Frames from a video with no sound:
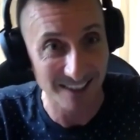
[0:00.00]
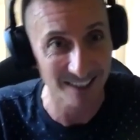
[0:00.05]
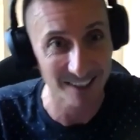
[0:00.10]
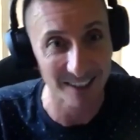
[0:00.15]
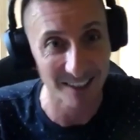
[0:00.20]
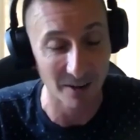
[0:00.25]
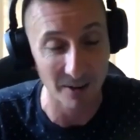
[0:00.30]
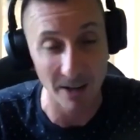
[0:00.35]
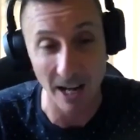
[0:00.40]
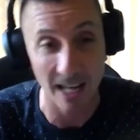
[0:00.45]
You
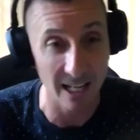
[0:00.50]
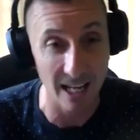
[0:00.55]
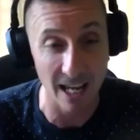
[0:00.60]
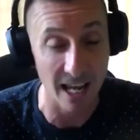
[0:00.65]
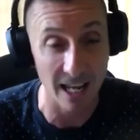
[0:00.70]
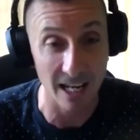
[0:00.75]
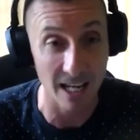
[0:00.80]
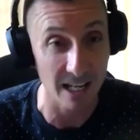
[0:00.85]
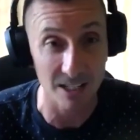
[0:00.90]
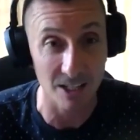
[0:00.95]
know, and
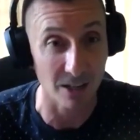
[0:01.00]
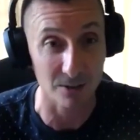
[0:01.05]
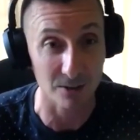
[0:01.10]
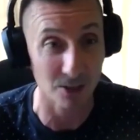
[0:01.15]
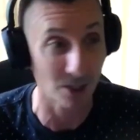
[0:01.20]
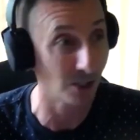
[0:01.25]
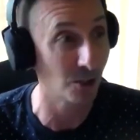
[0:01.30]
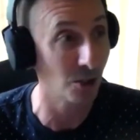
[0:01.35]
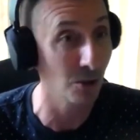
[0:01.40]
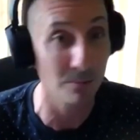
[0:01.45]
it does. The
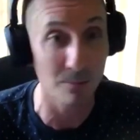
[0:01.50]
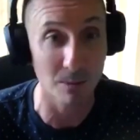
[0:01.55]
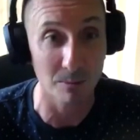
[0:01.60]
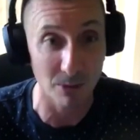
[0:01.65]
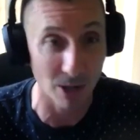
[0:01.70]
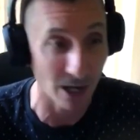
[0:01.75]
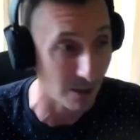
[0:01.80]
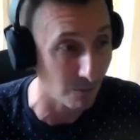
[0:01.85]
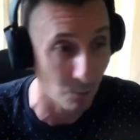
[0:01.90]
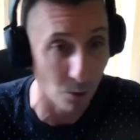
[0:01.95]
human
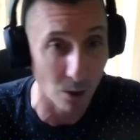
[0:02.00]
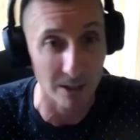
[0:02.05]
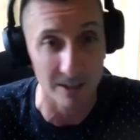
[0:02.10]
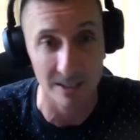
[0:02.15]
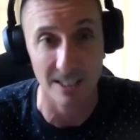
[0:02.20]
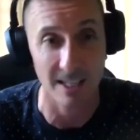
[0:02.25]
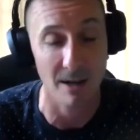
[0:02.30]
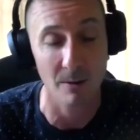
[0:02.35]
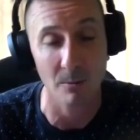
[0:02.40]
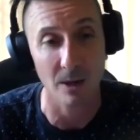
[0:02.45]
brain works
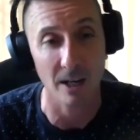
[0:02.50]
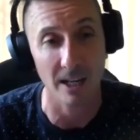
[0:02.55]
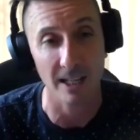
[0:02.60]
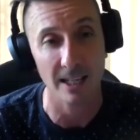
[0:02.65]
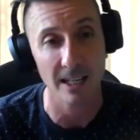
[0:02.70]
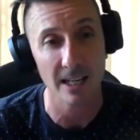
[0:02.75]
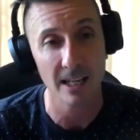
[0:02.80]
that way.